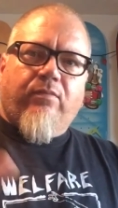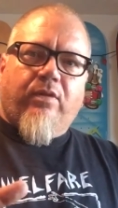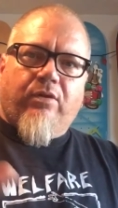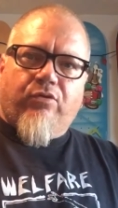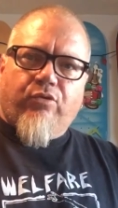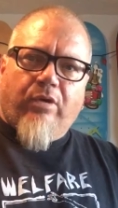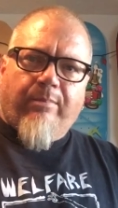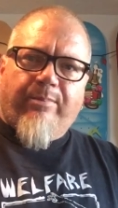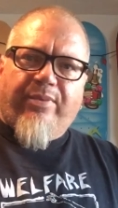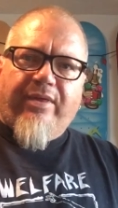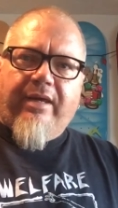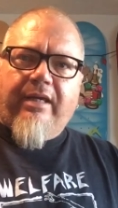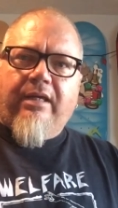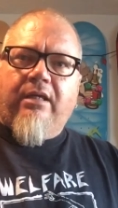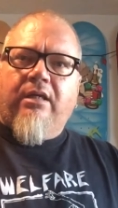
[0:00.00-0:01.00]
the Trump
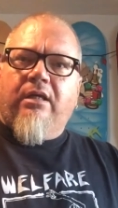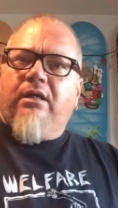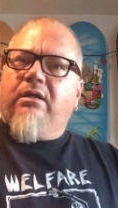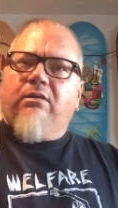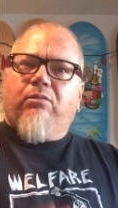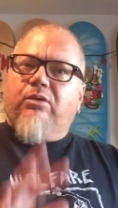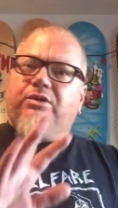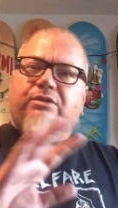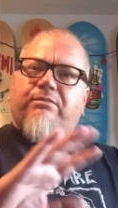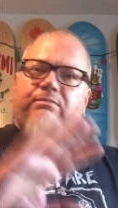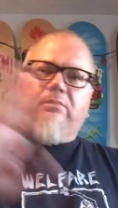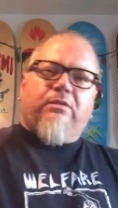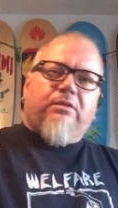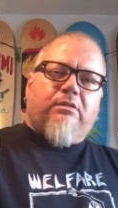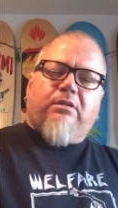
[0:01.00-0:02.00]
thing, which
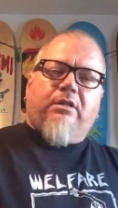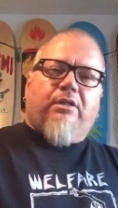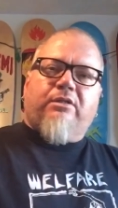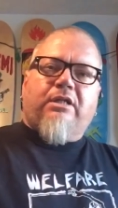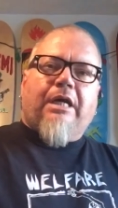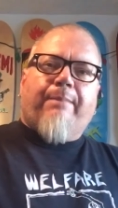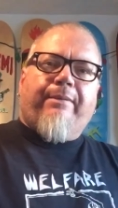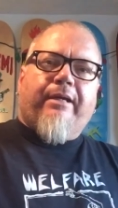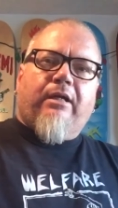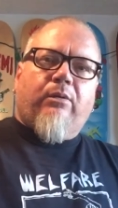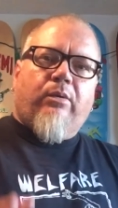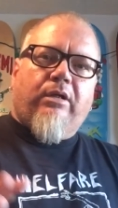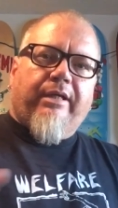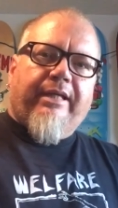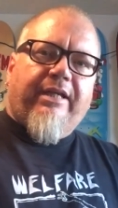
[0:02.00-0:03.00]
is another topic I
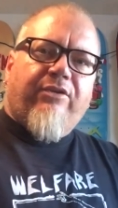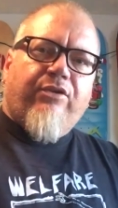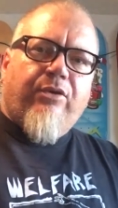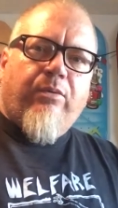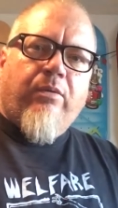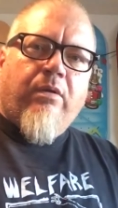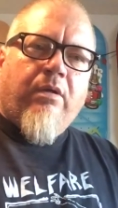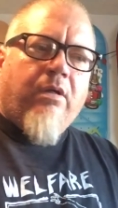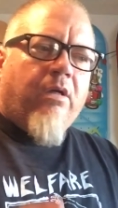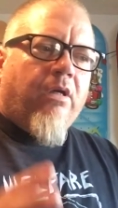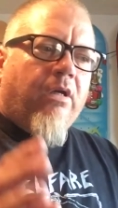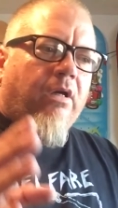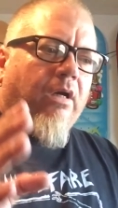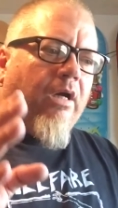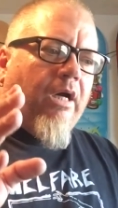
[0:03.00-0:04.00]
don't want to get into.
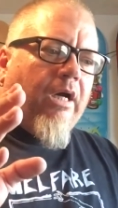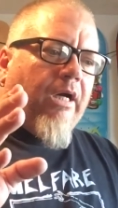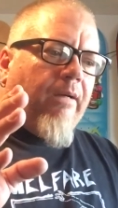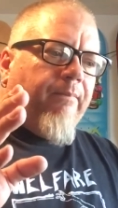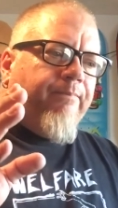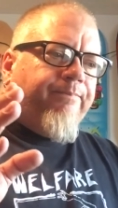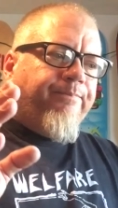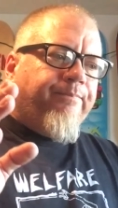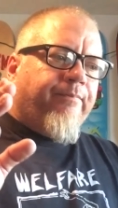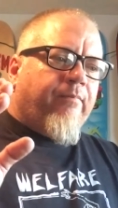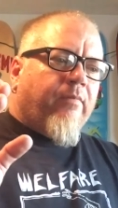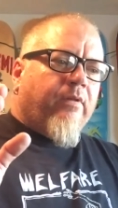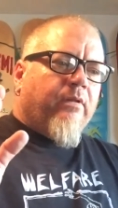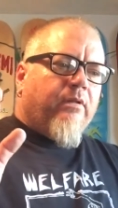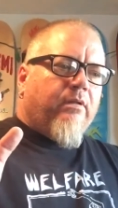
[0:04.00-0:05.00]
Um,
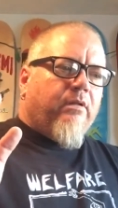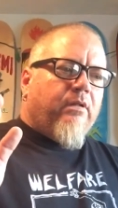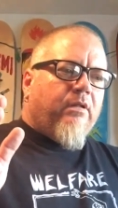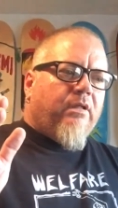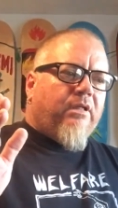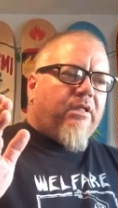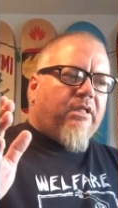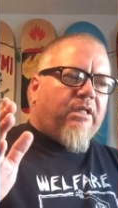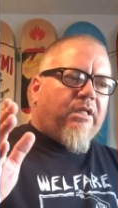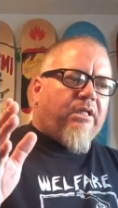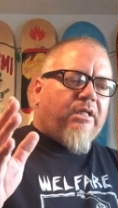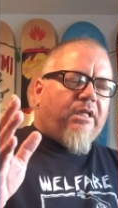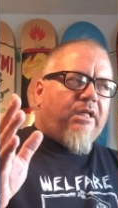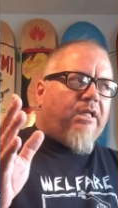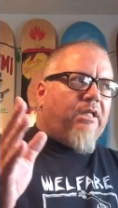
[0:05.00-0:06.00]

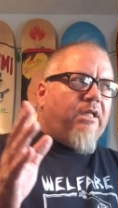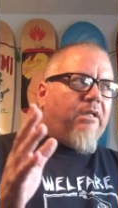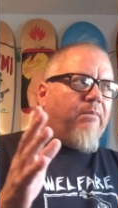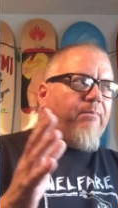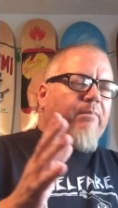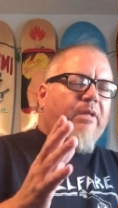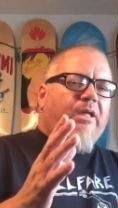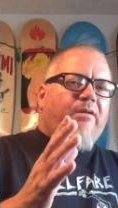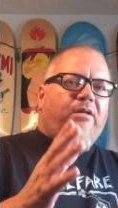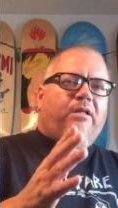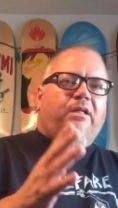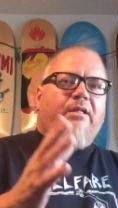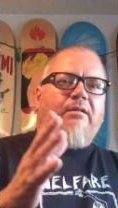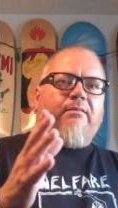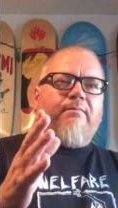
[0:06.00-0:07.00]
it, it, it,
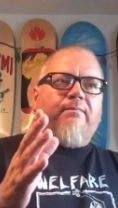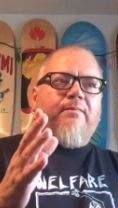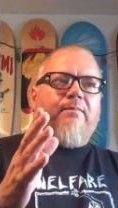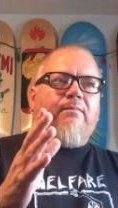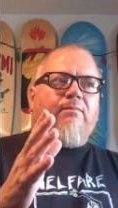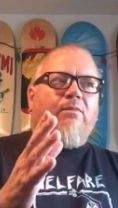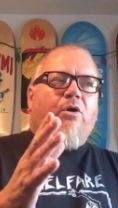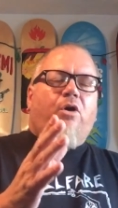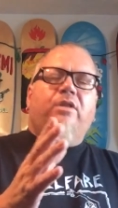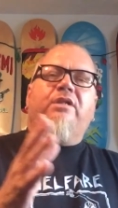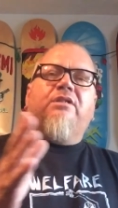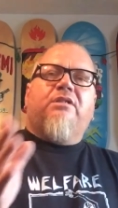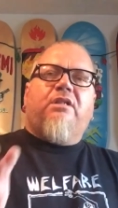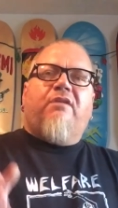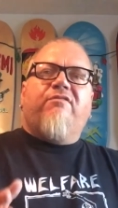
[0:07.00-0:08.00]
all
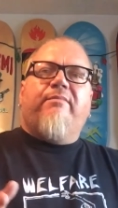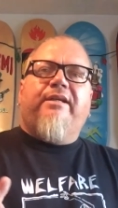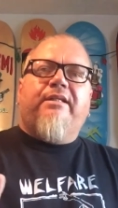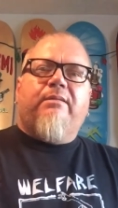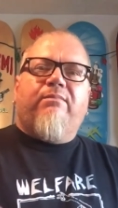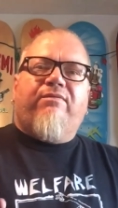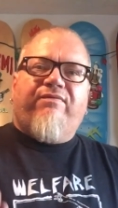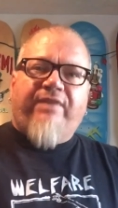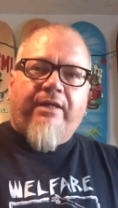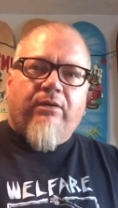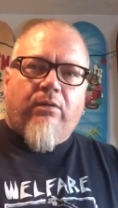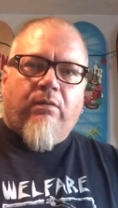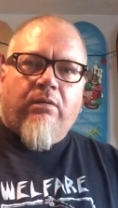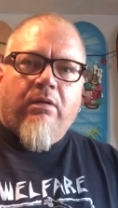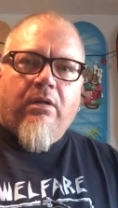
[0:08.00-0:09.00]
this stuff makes him
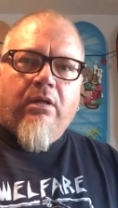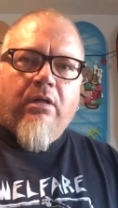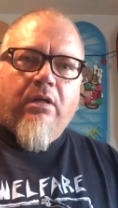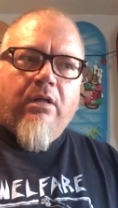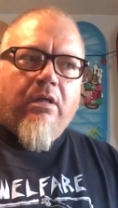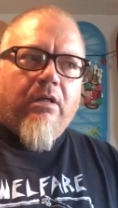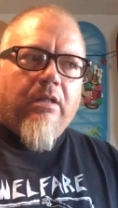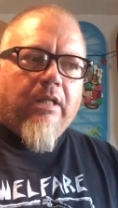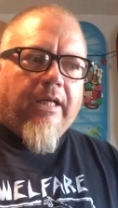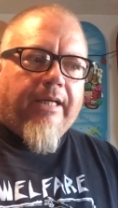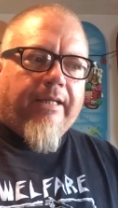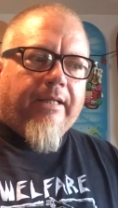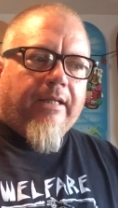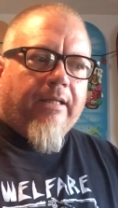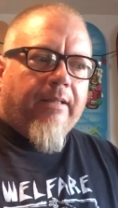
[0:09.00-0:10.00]
feel
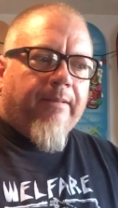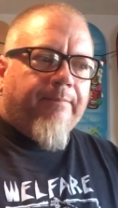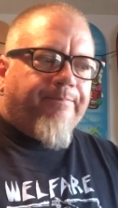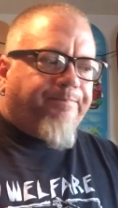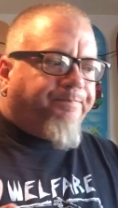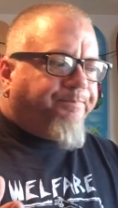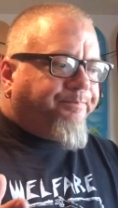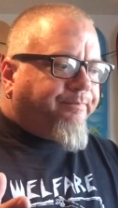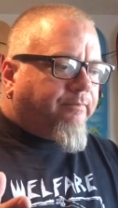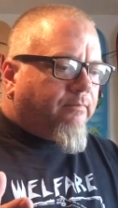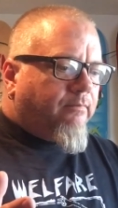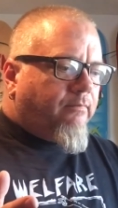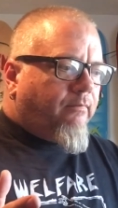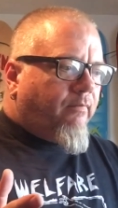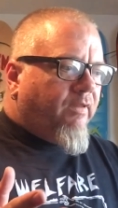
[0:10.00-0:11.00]
like
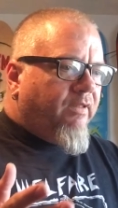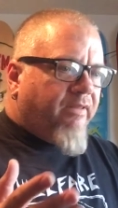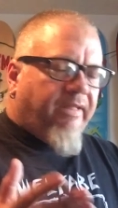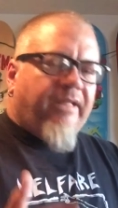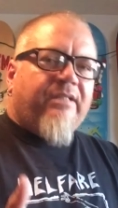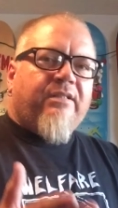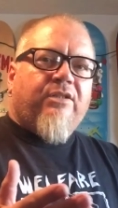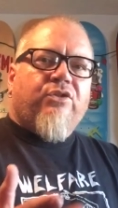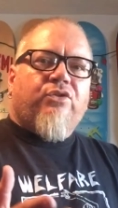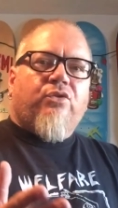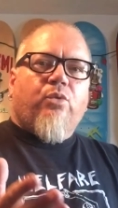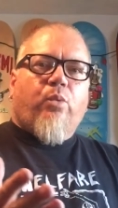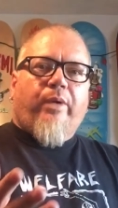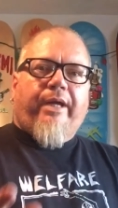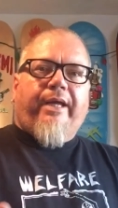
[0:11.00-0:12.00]
this is
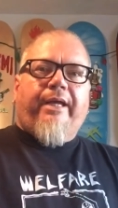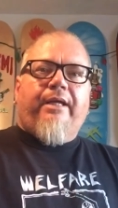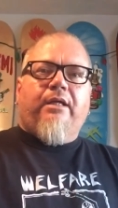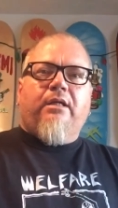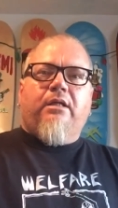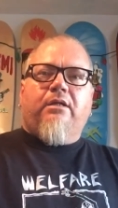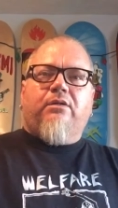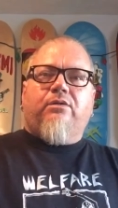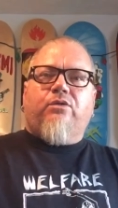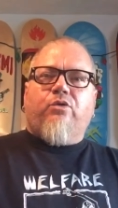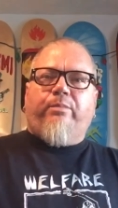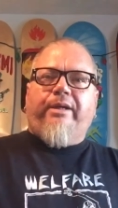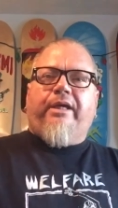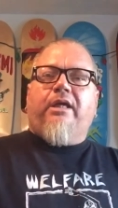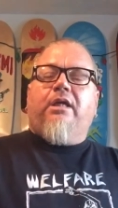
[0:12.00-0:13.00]
the way to
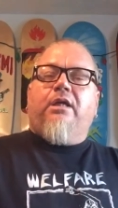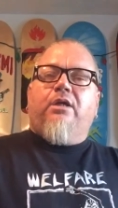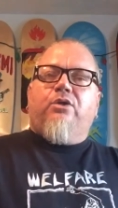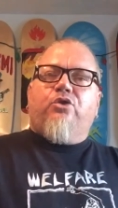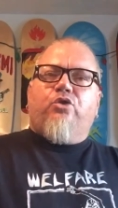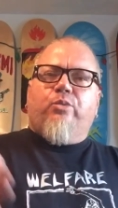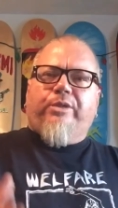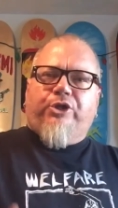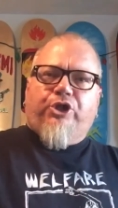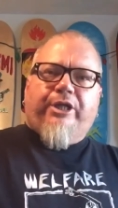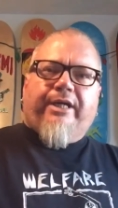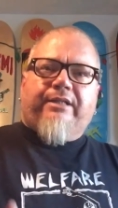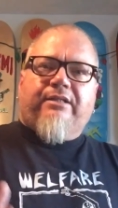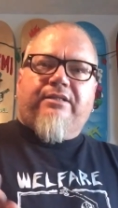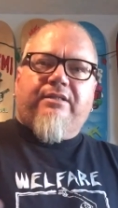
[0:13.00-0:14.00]
be to
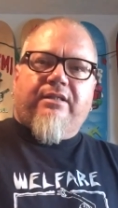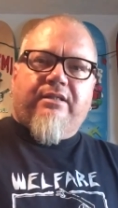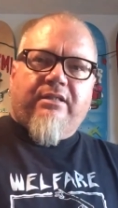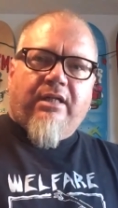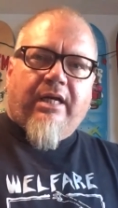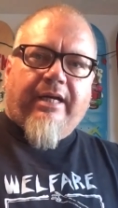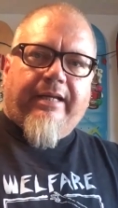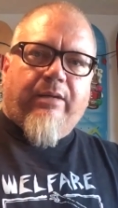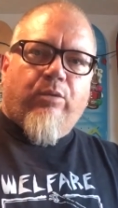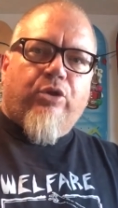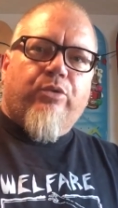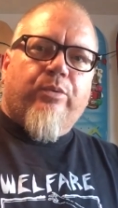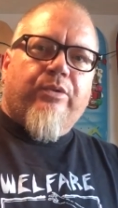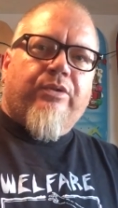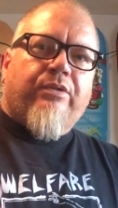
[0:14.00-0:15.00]
reject society,
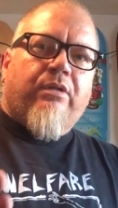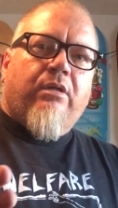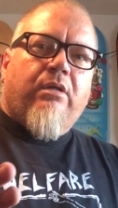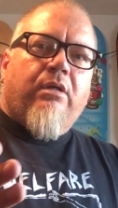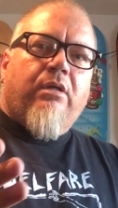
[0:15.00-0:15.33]
which was